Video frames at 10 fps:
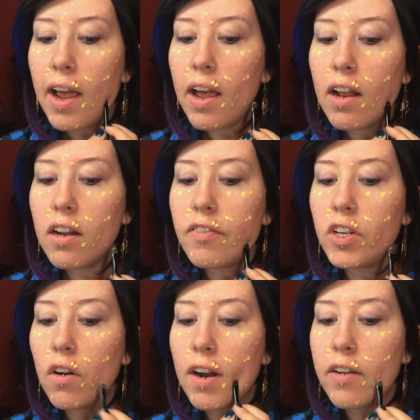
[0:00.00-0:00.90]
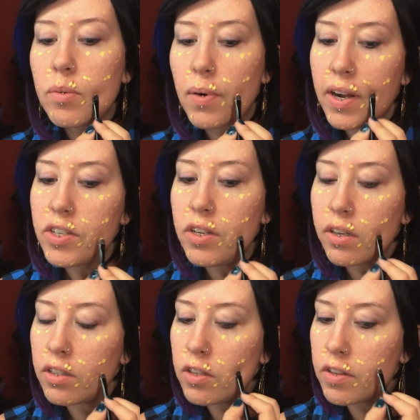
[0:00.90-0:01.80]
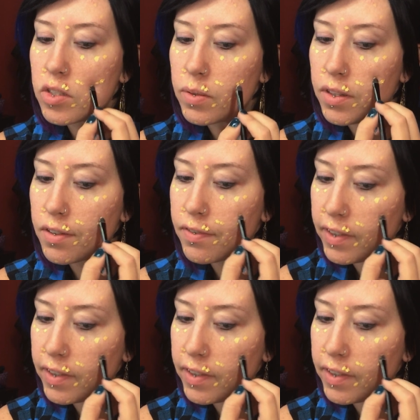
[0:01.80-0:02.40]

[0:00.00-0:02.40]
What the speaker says: And if you don't have a brush, you can do this with your